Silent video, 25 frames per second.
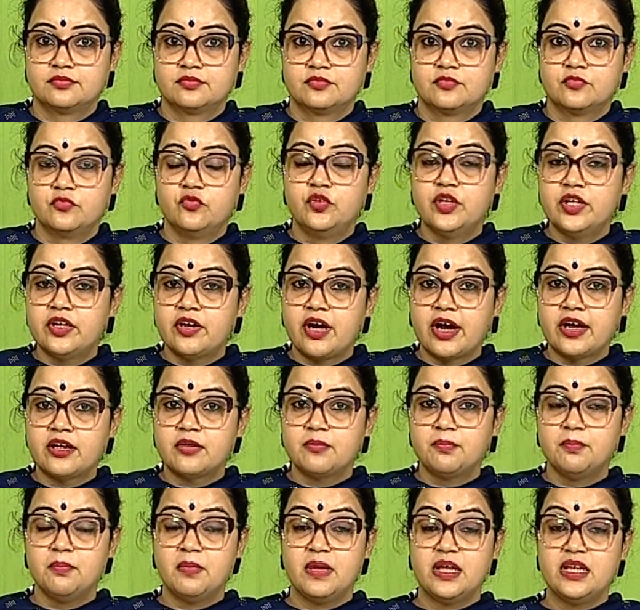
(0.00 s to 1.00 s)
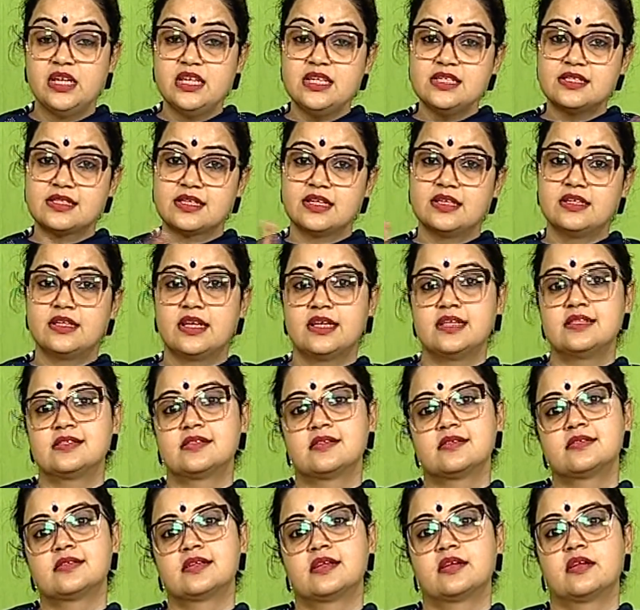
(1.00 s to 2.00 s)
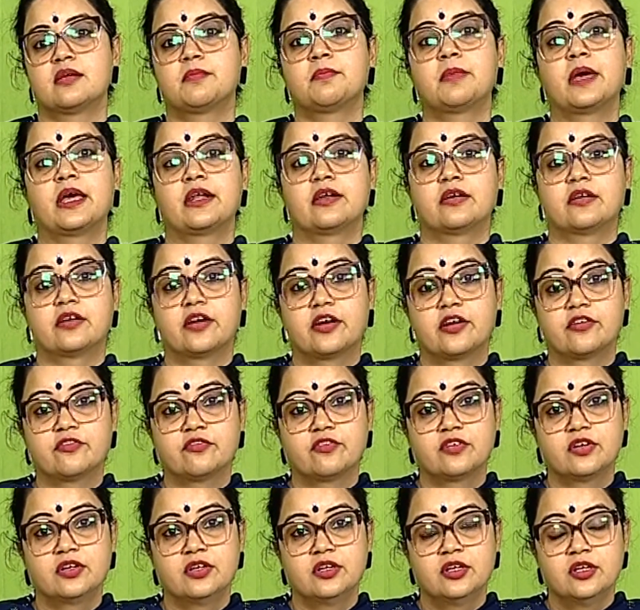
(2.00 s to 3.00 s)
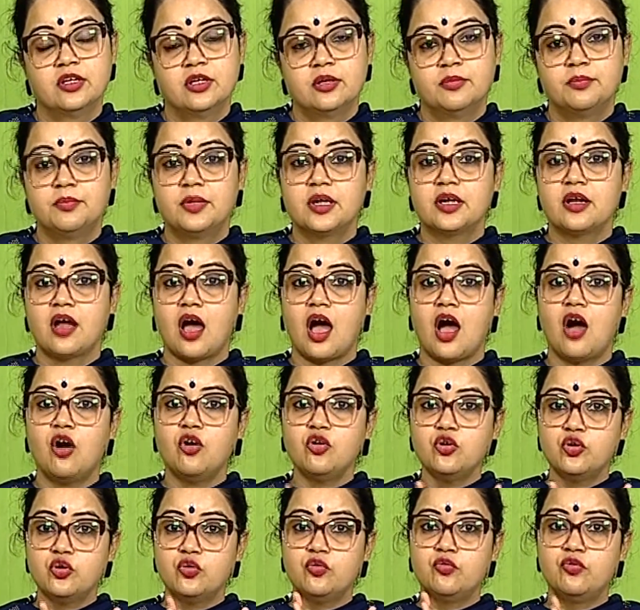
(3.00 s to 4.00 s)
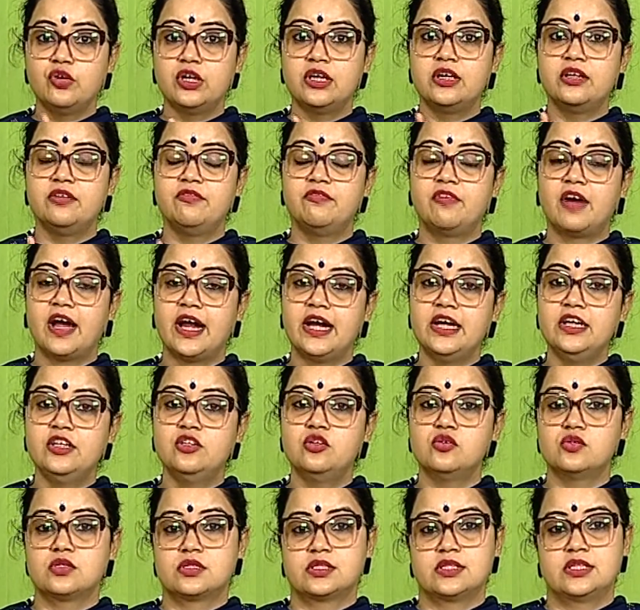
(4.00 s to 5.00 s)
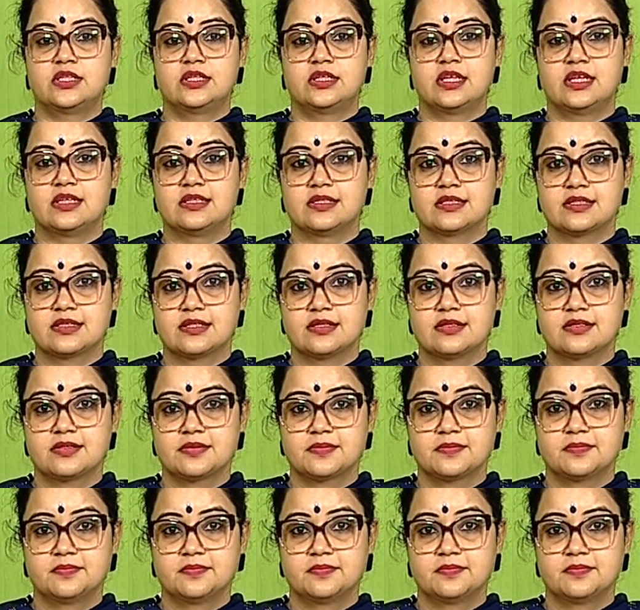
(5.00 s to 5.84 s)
We write many sentences in a paragraph, but how do we divide those sentences?